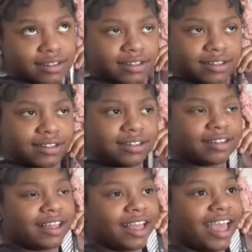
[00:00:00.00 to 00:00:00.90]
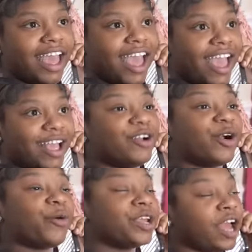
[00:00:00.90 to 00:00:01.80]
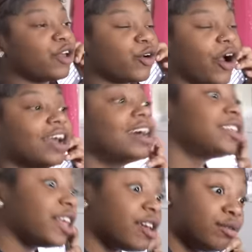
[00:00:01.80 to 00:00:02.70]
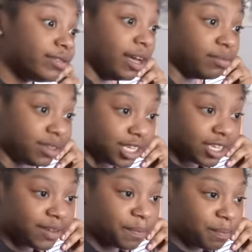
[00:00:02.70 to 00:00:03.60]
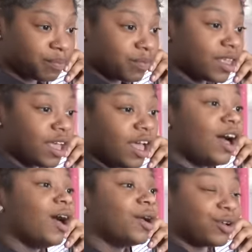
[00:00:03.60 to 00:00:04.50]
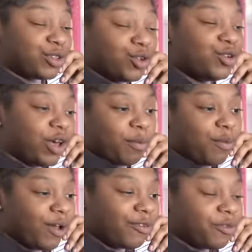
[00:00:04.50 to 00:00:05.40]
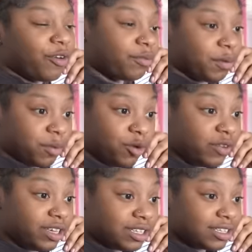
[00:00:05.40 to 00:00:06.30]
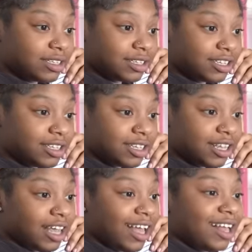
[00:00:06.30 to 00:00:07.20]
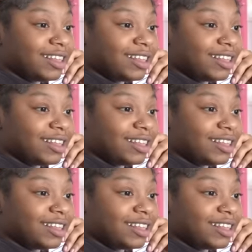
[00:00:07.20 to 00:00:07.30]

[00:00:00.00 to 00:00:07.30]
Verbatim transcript: Hello? Hey, girl, Rihanna, girl, I gotta tell you something. What happened? Girl, so you know the boy from the movies? Yes.